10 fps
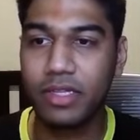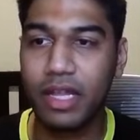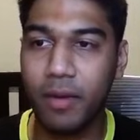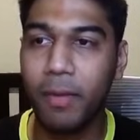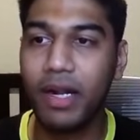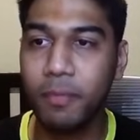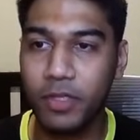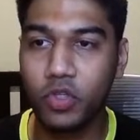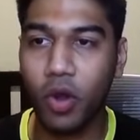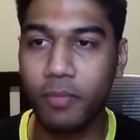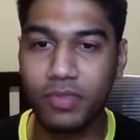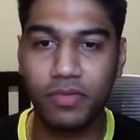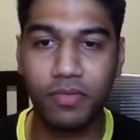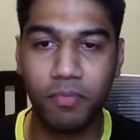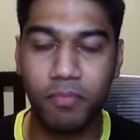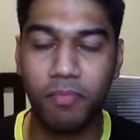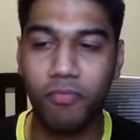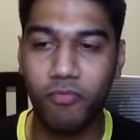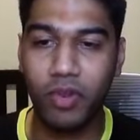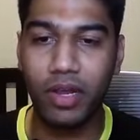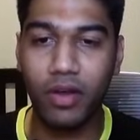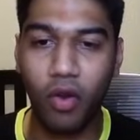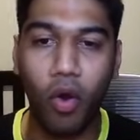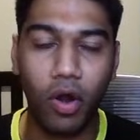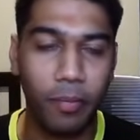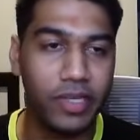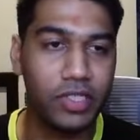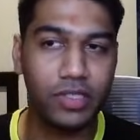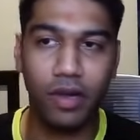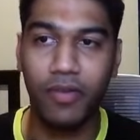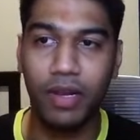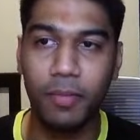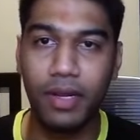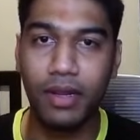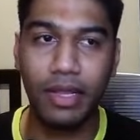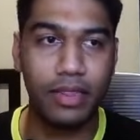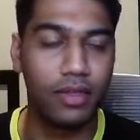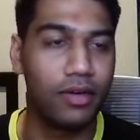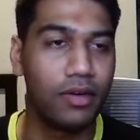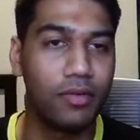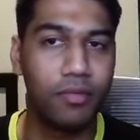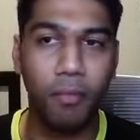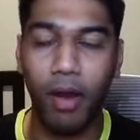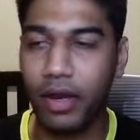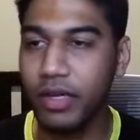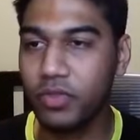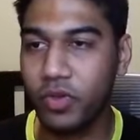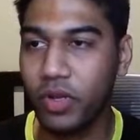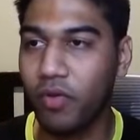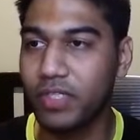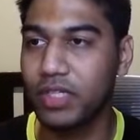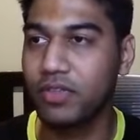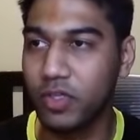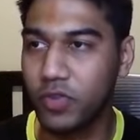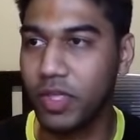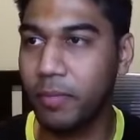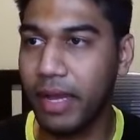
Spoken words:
So there are multiple jobs filler automations available in the market. So you can obviously search for them,